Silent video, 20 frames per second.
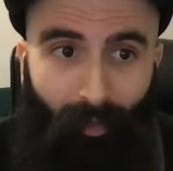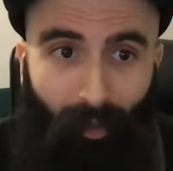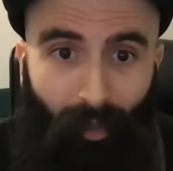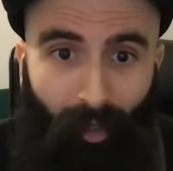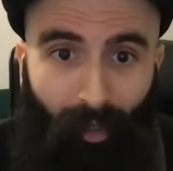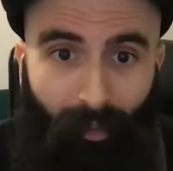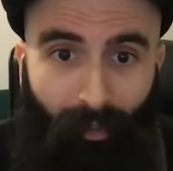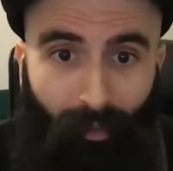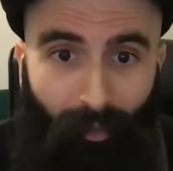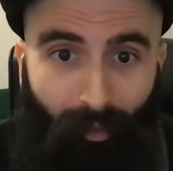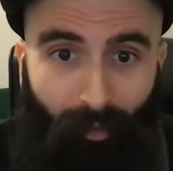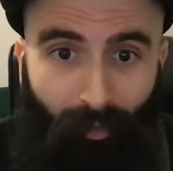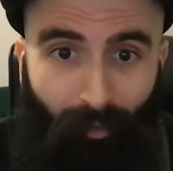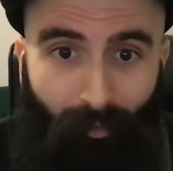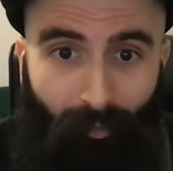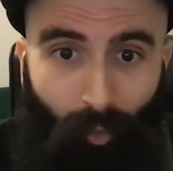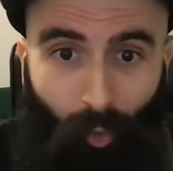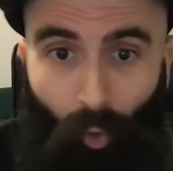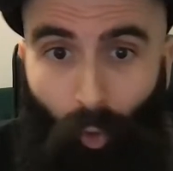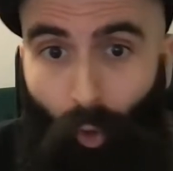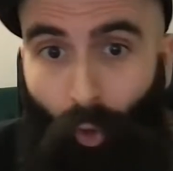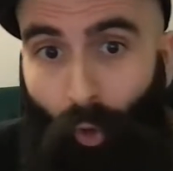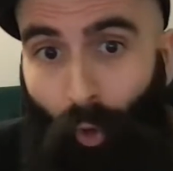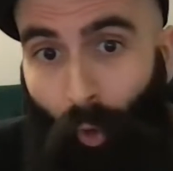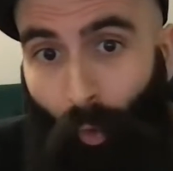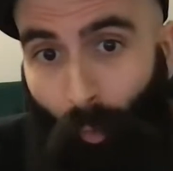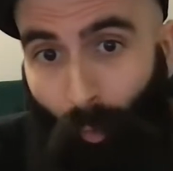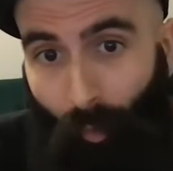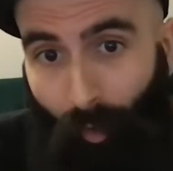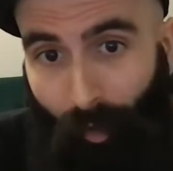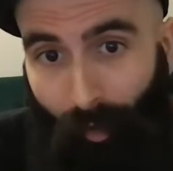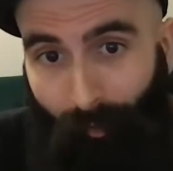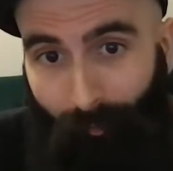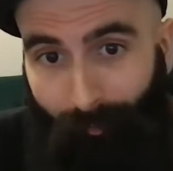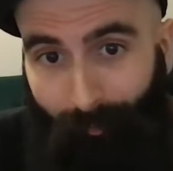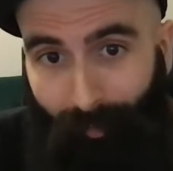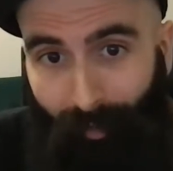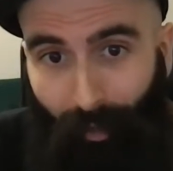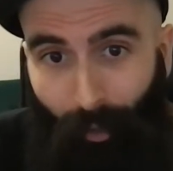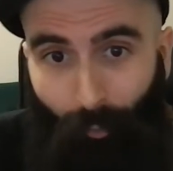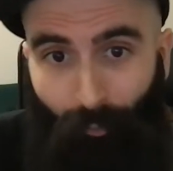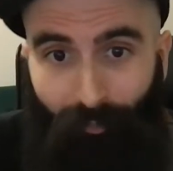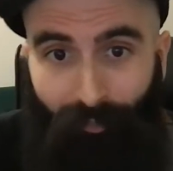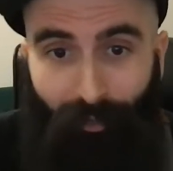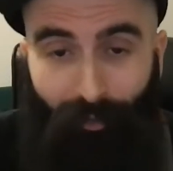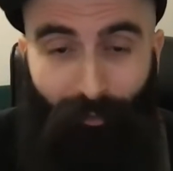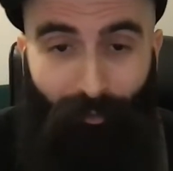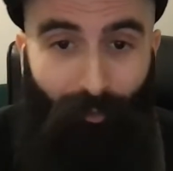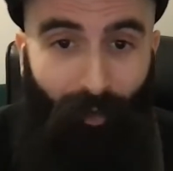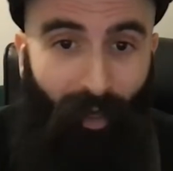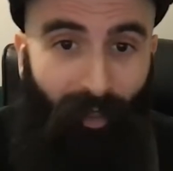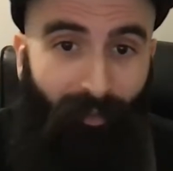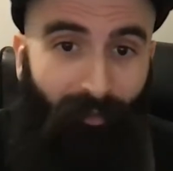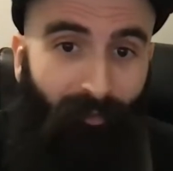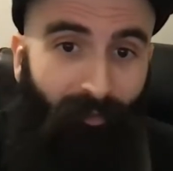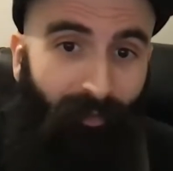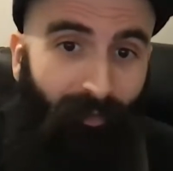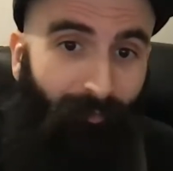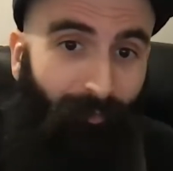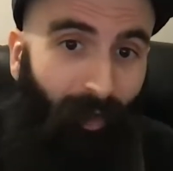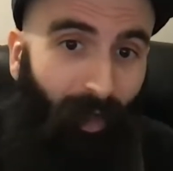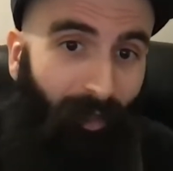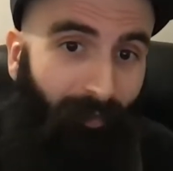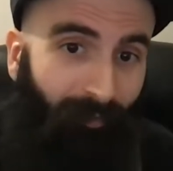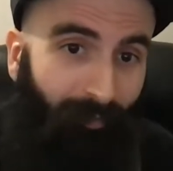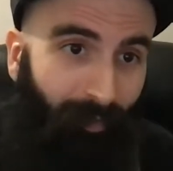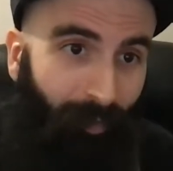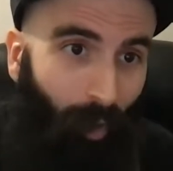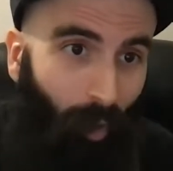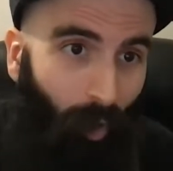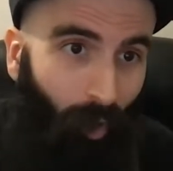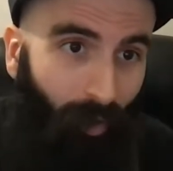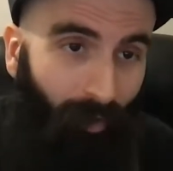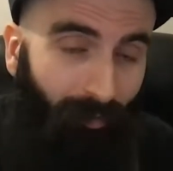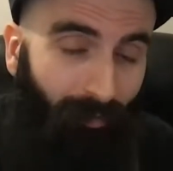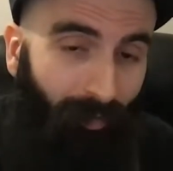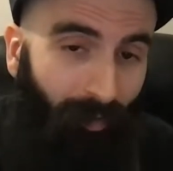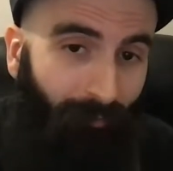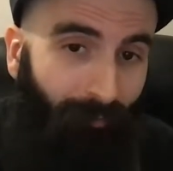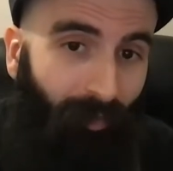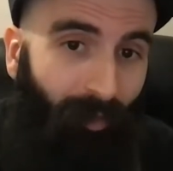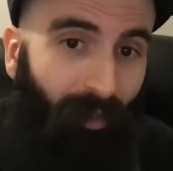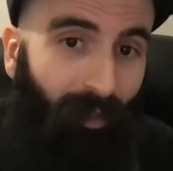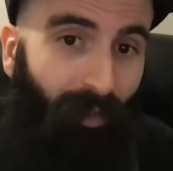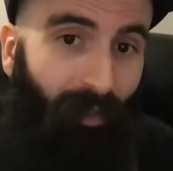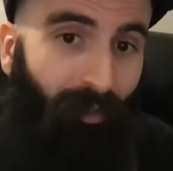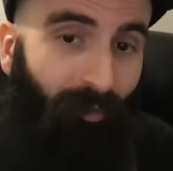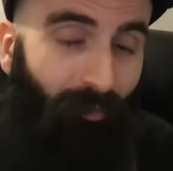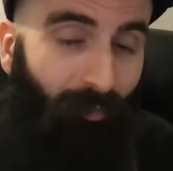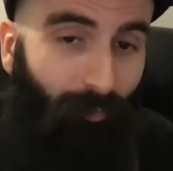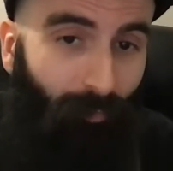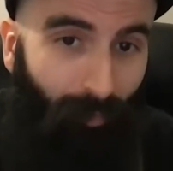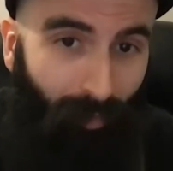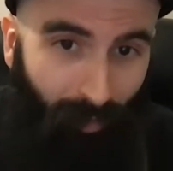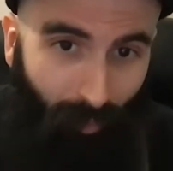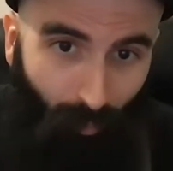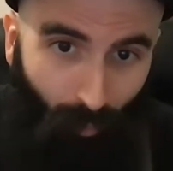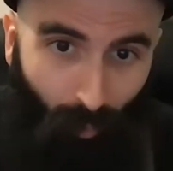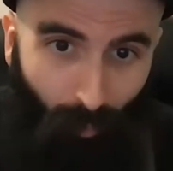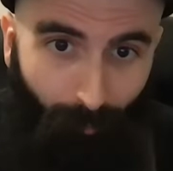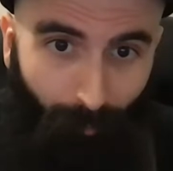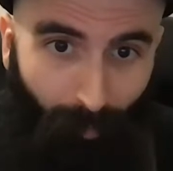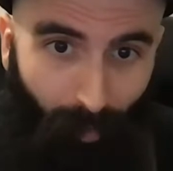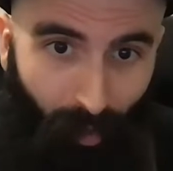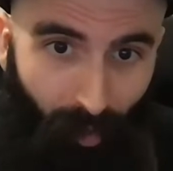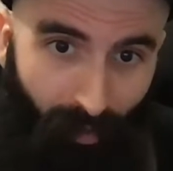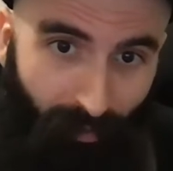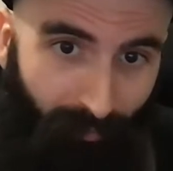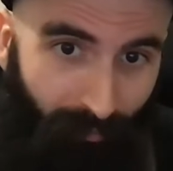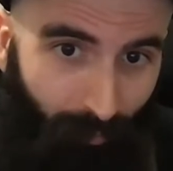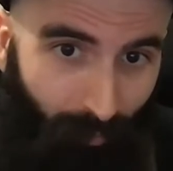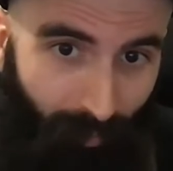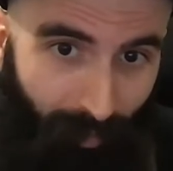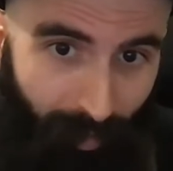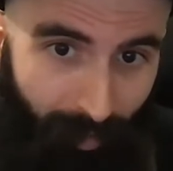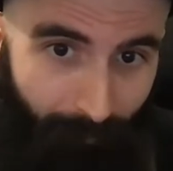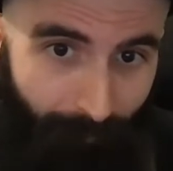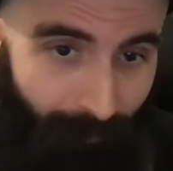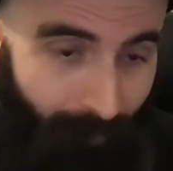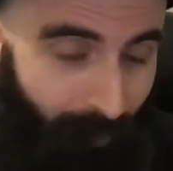higher or lower, because the tritone divides the octave into equal parts, okay?